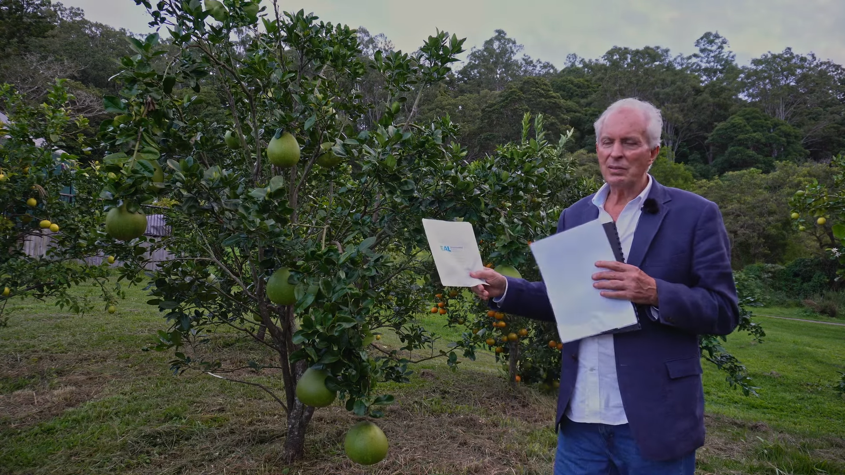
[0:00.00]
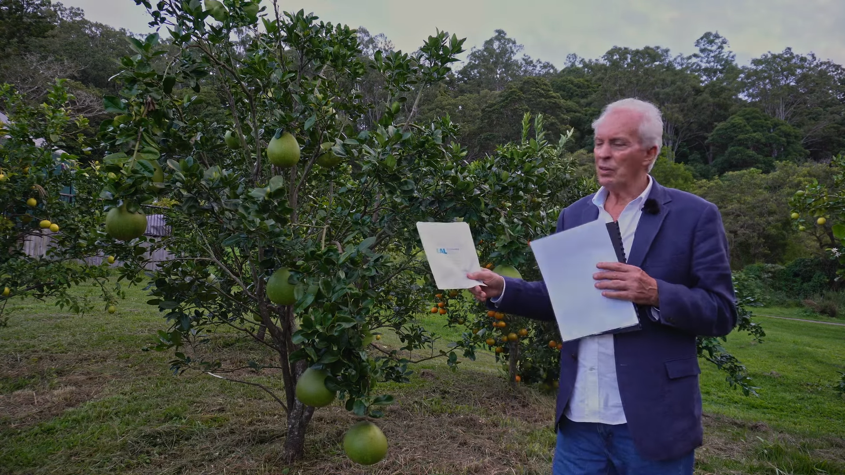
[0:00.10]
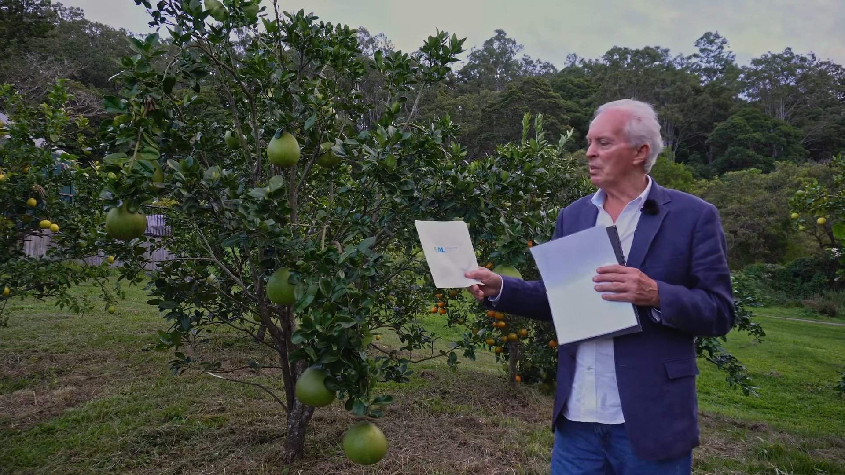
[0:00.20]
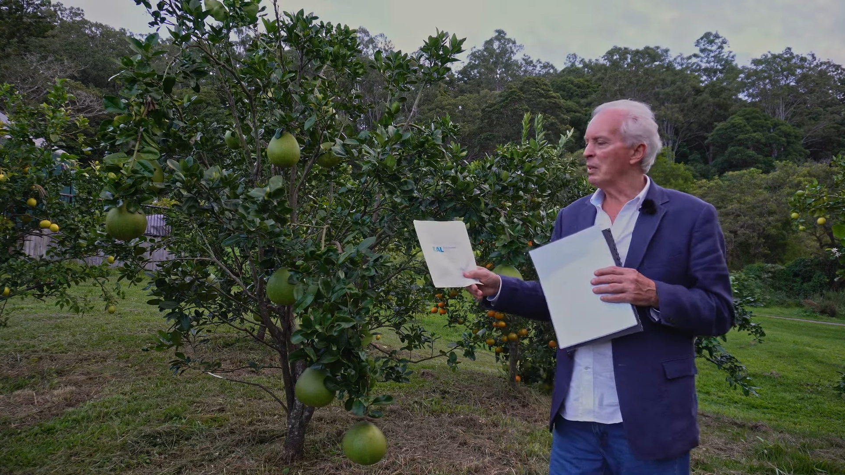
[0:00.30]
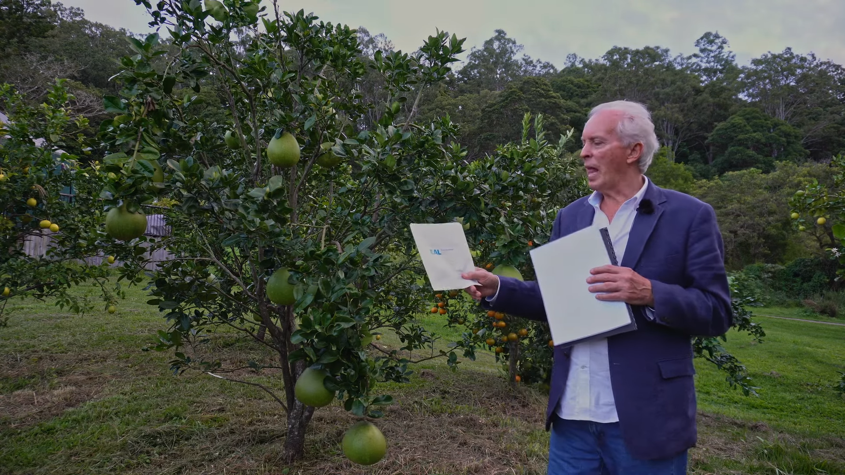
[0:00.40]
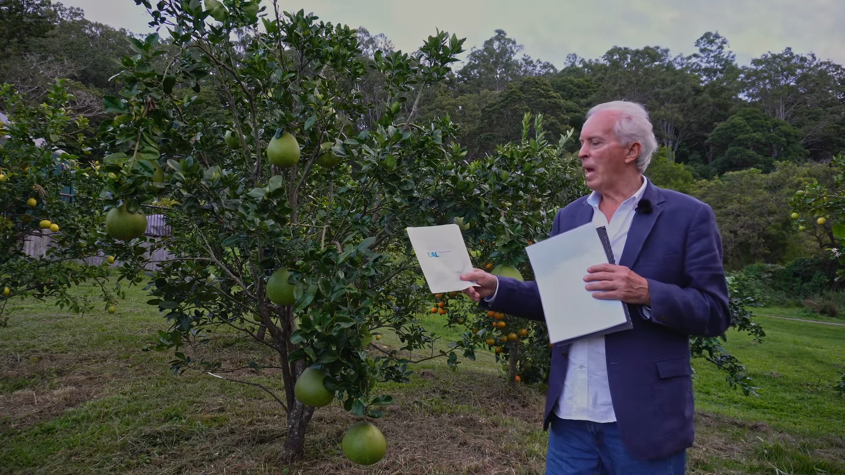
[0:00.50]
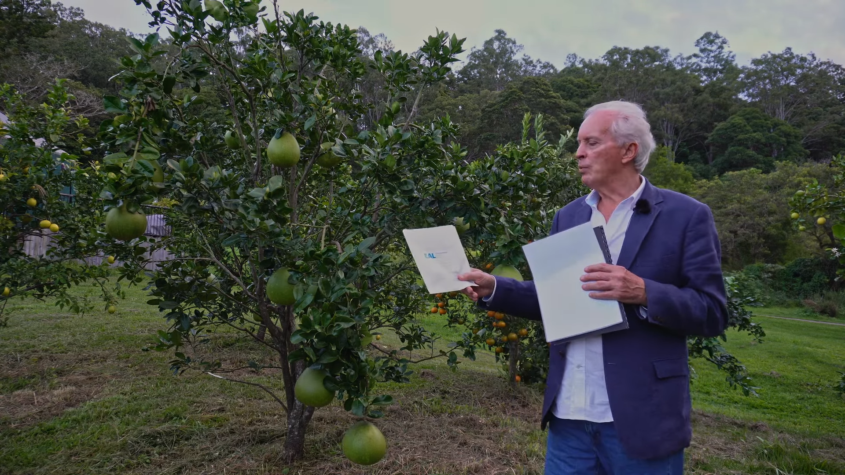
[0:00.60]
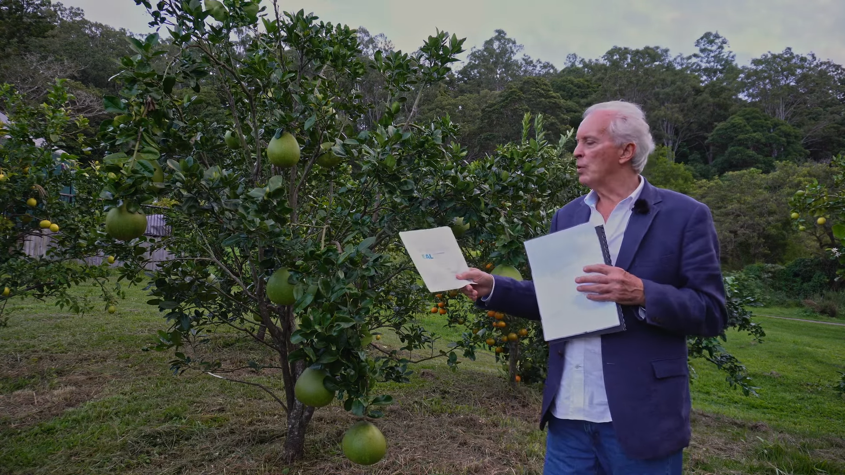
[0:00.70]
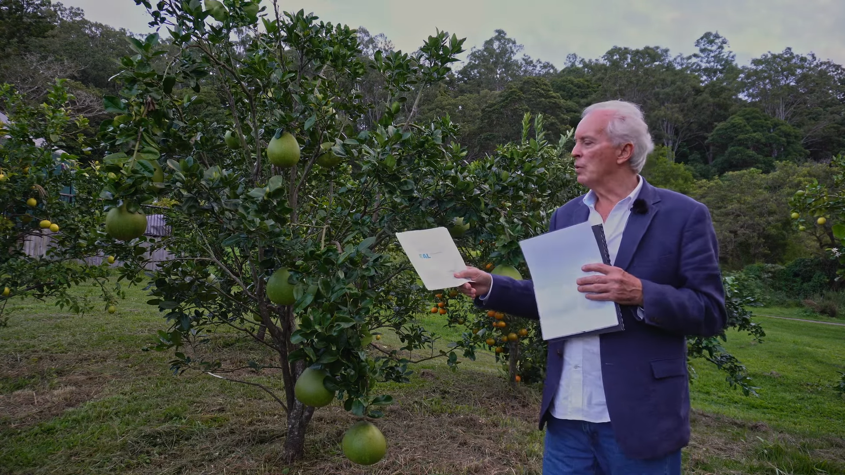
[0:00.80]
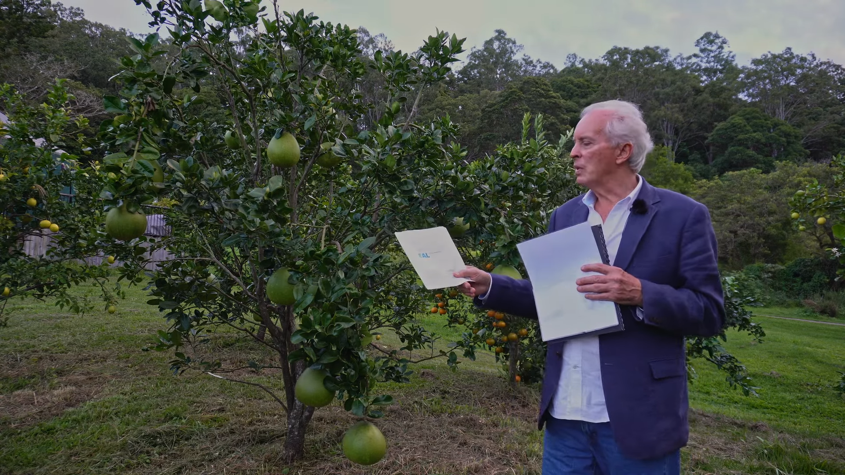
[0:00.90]
a very good lab
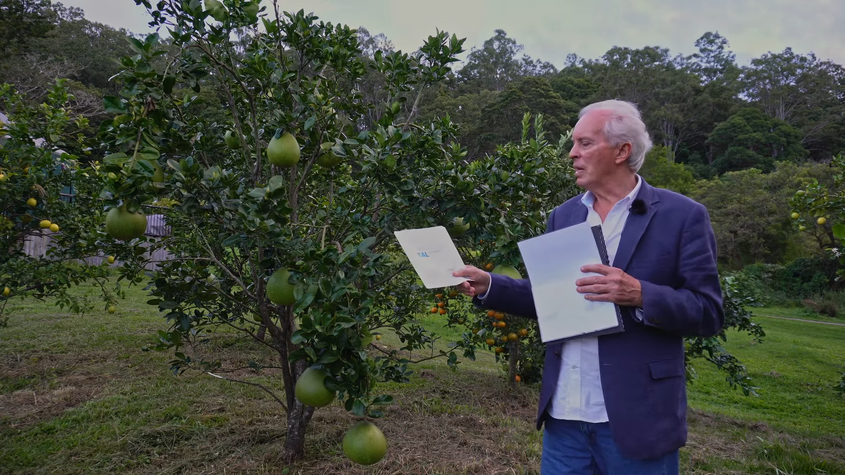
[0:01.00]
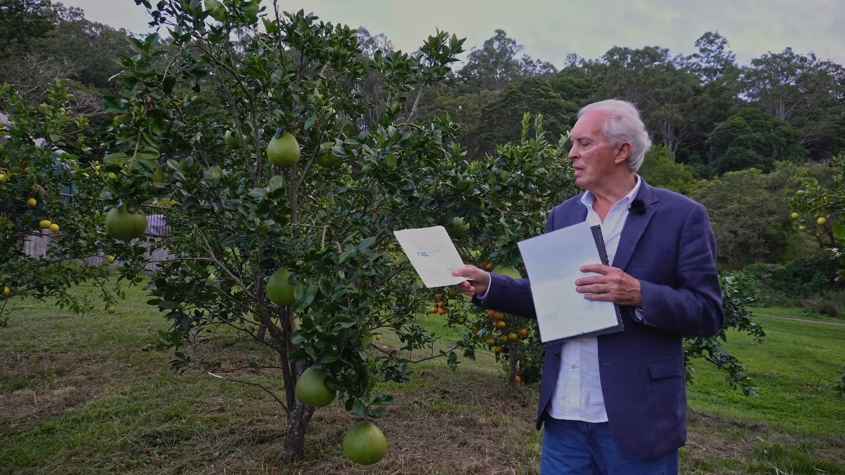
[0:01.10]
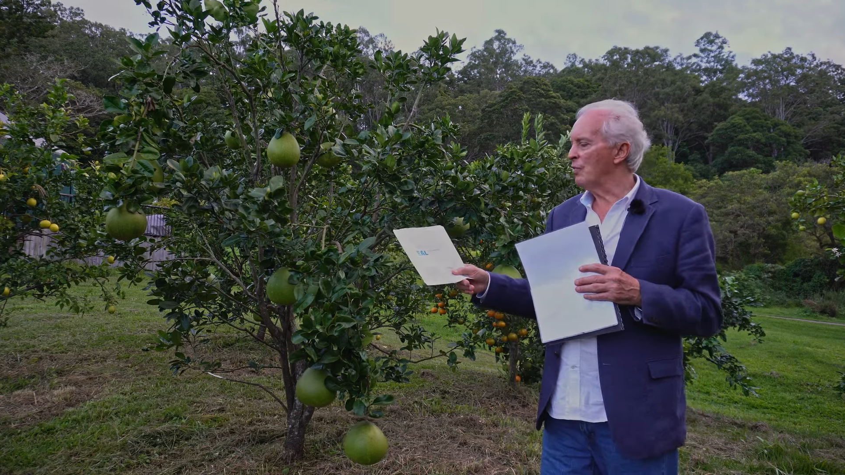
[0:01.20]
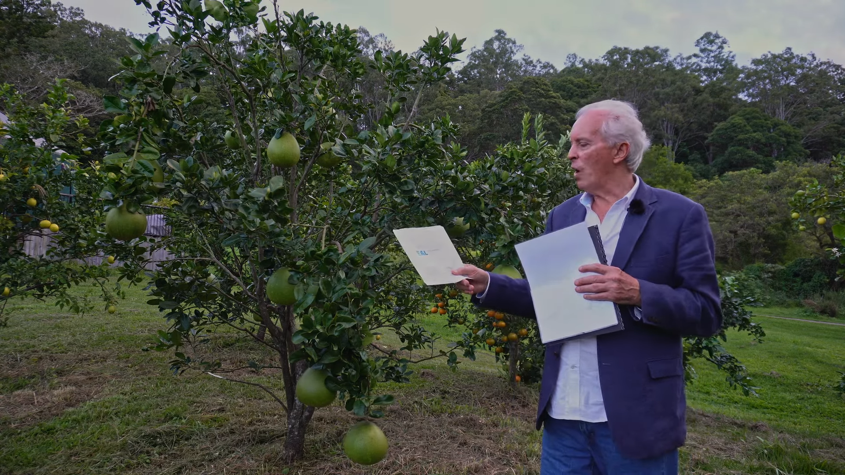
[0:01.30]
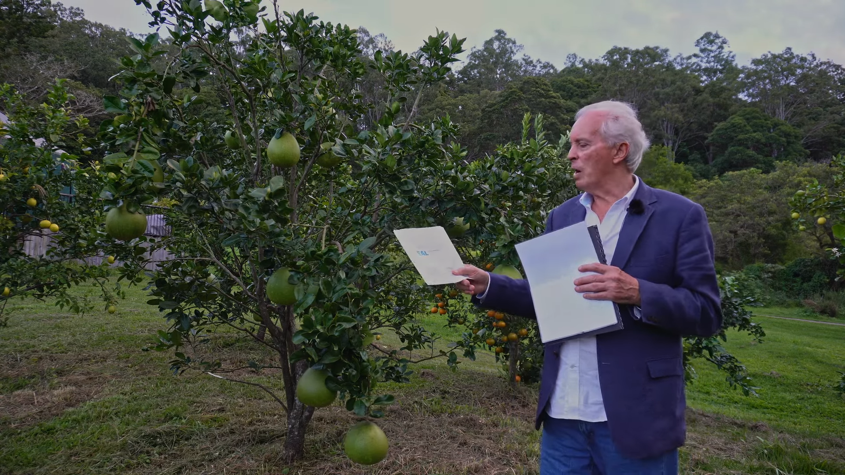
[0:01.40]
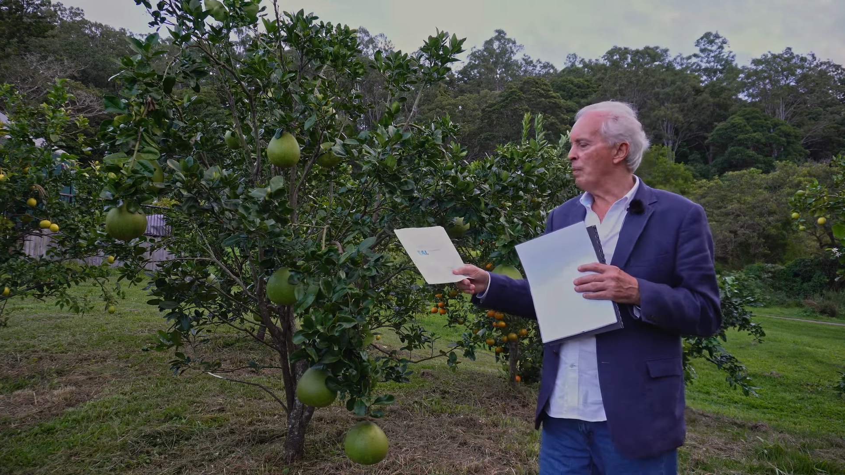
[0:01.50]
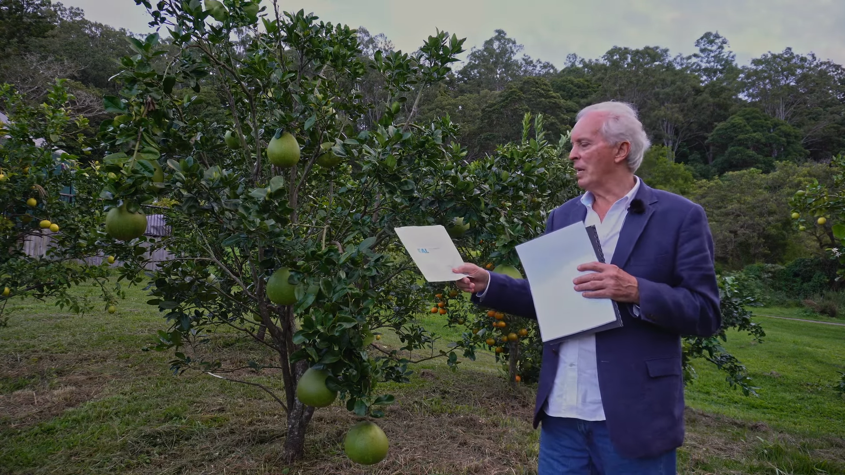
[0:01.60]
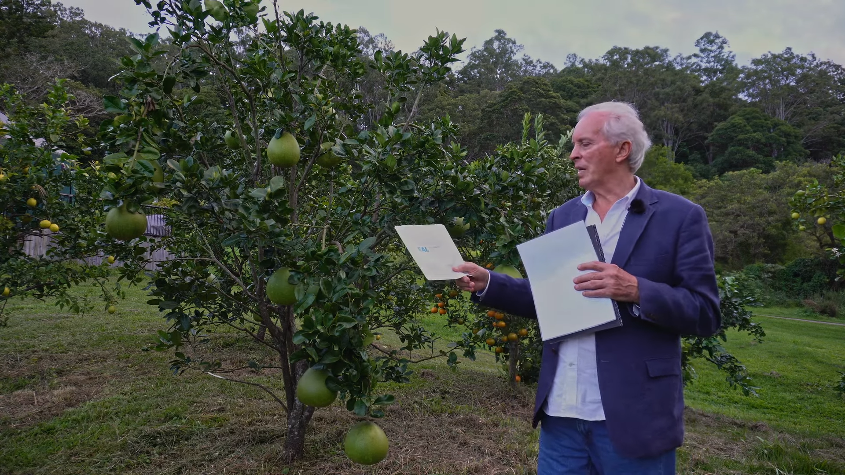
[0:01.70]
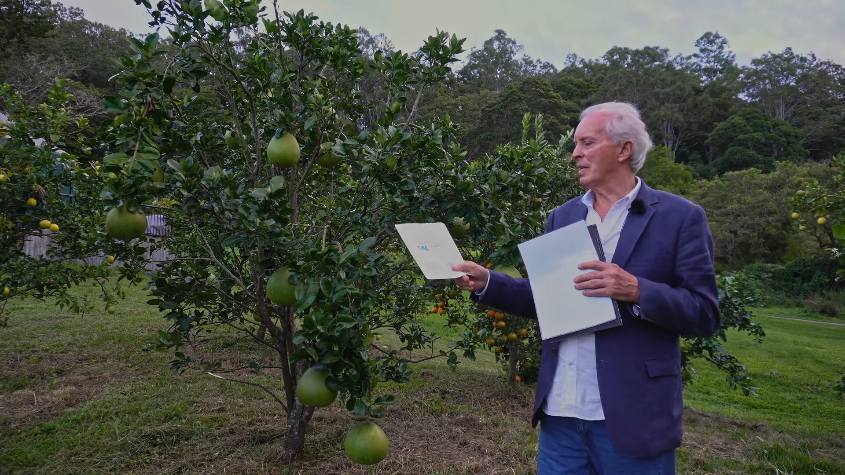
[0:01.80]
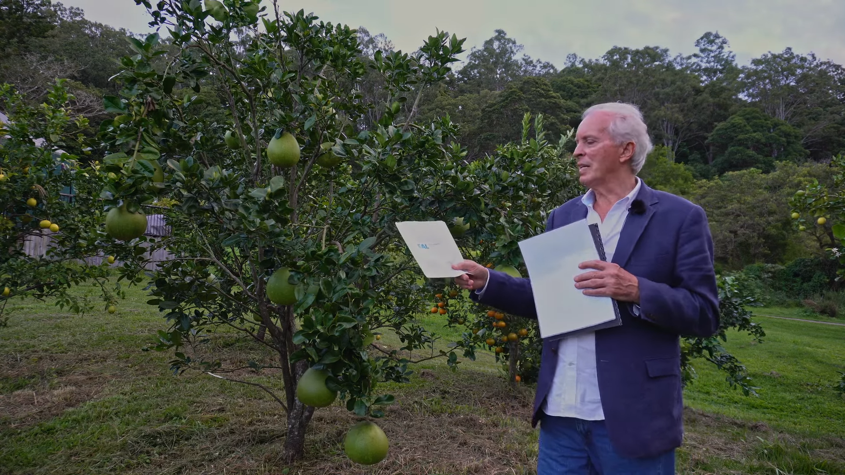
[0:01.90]
called Environmental and